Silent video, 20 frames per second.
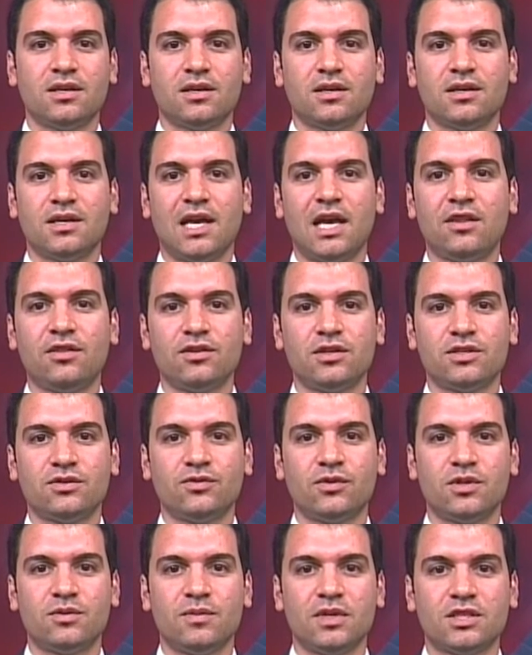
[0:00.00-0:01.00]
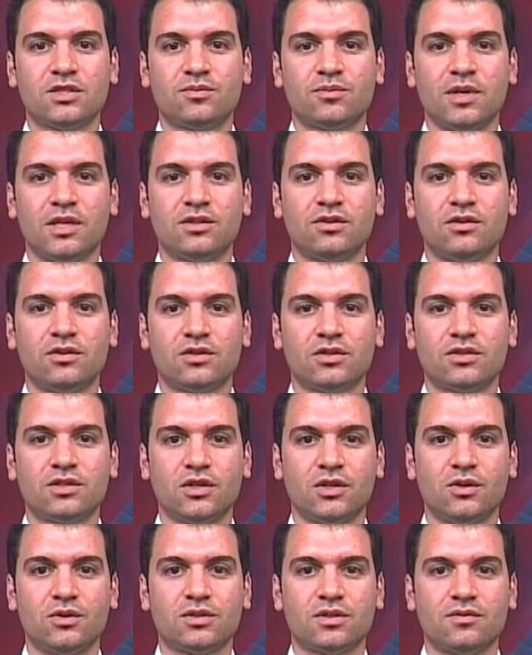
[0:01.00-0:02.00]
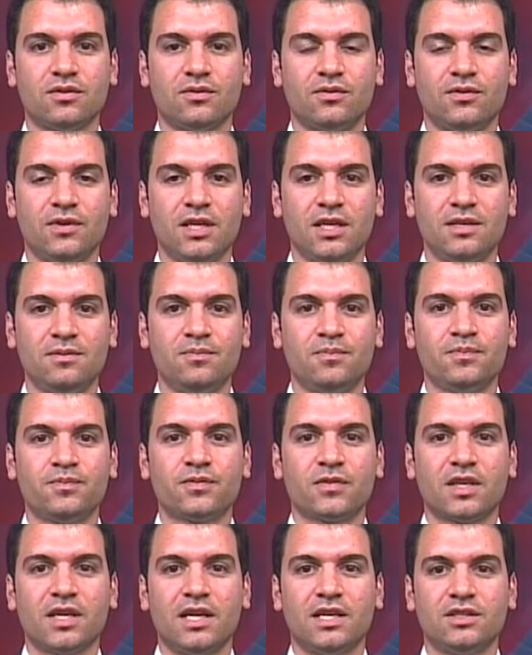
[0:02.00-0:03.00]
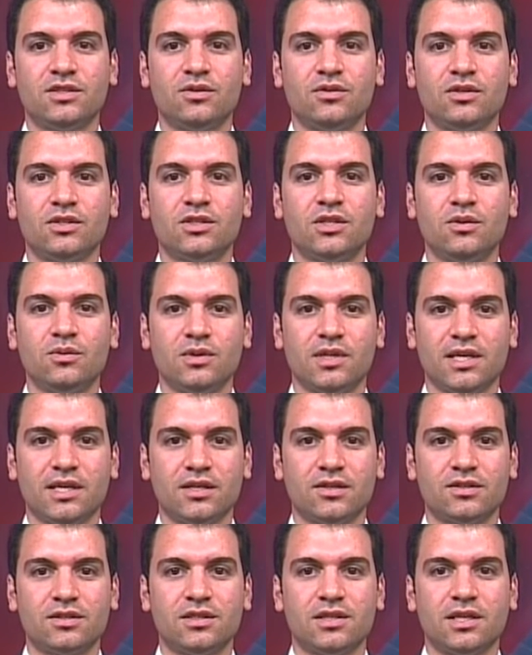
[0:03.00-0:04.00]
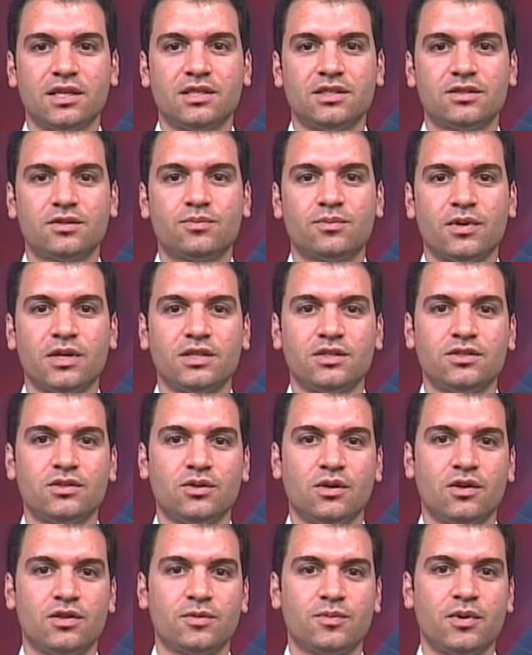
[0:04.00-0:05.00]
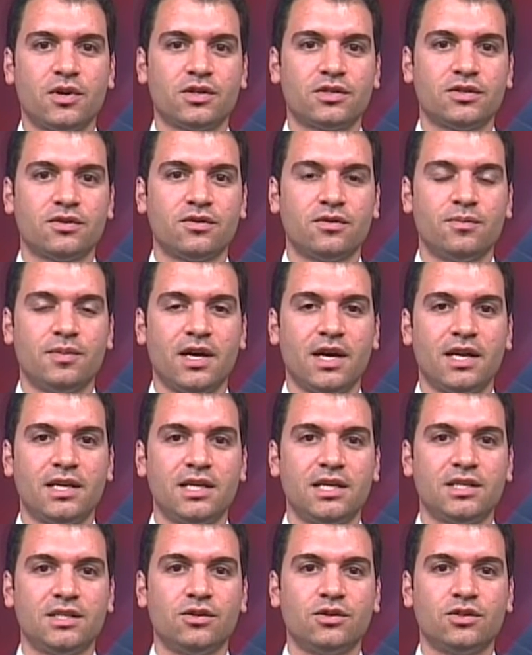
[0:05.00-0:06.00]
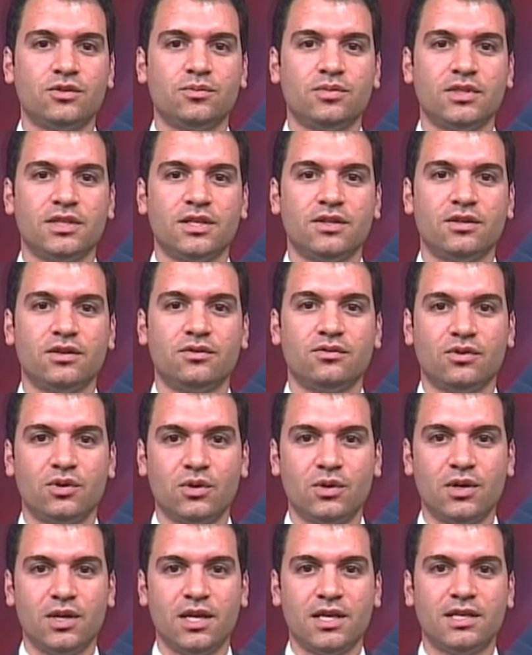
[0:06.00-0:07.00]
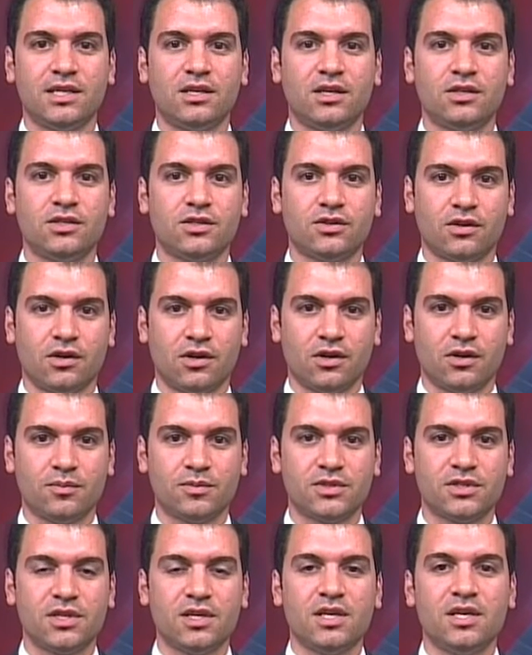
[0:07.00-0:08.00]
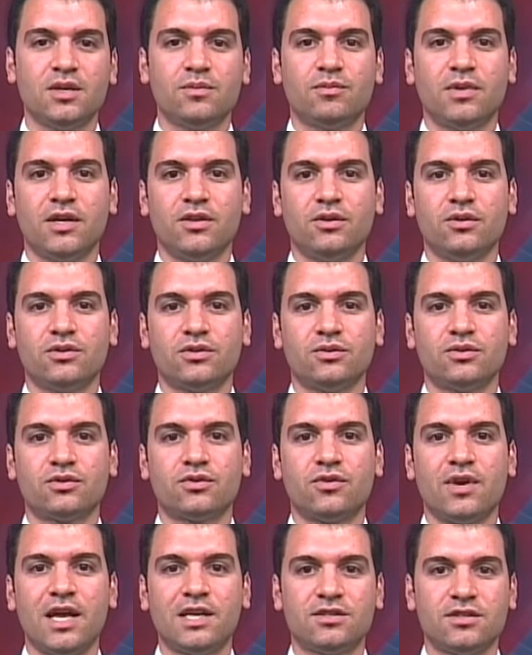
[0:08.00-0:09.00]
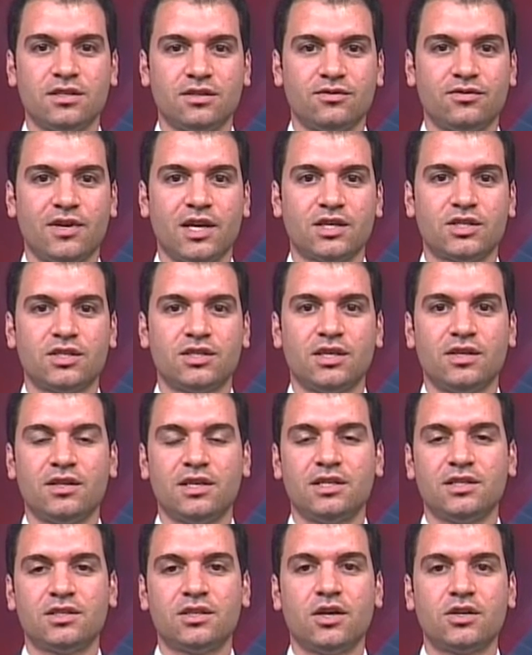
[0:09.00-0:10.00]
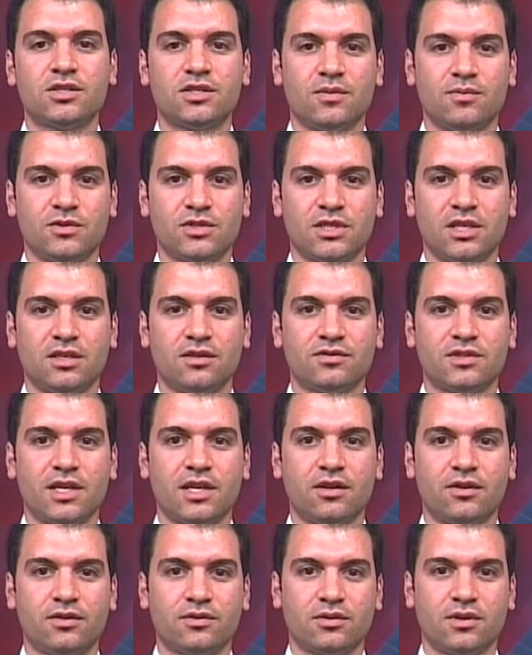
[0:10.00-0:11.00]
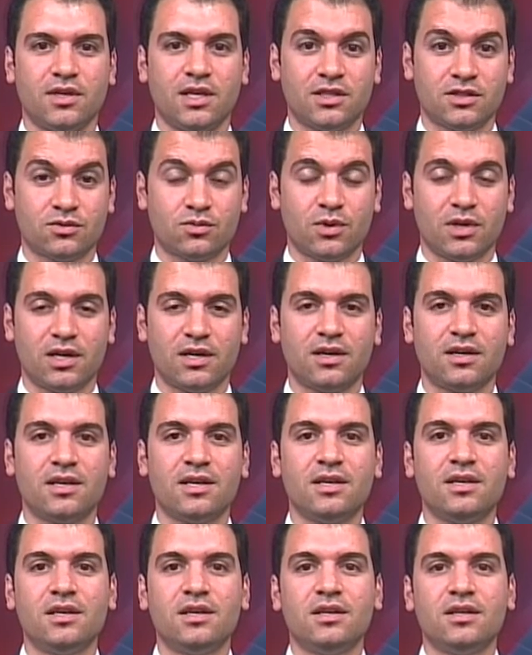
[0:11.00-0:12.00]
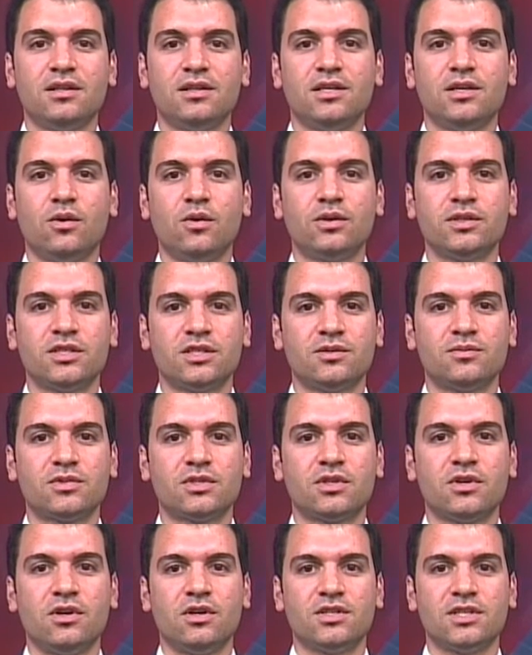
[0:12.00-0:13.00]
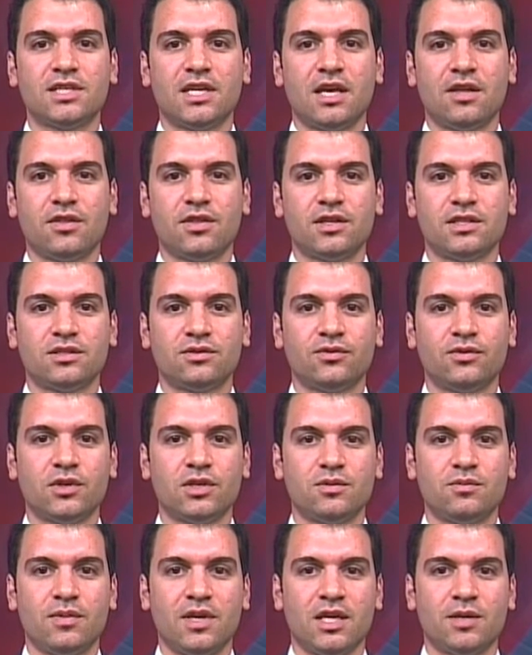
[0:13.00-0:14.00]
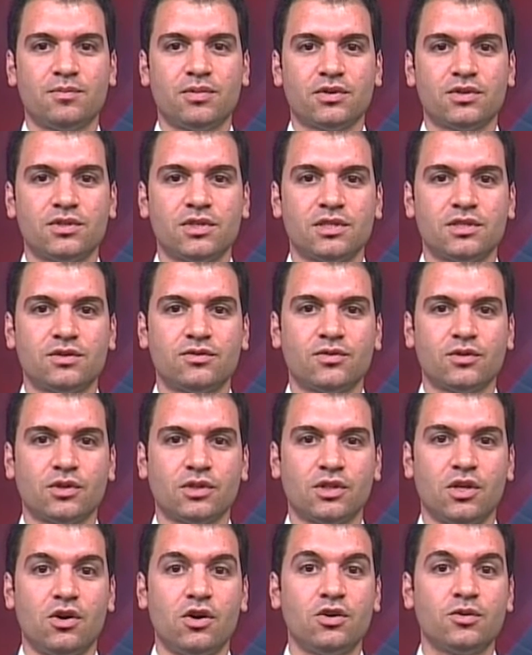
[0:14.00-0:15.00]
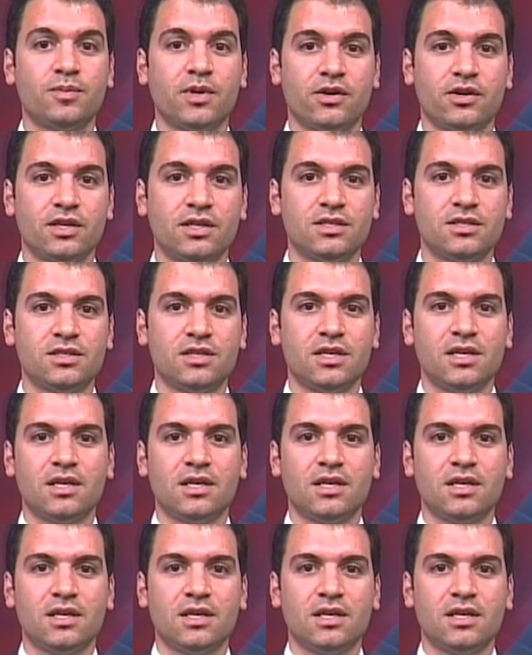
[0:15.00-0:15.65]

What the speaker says: Athlete's foot may spread to the soles of the feet and to the toenails. It can spread to other parts of the body, notably the groin and underarms, by those who scratch the infection and then touch themselves elsewhere. The organisms causing athlete's foot may persist for long periods.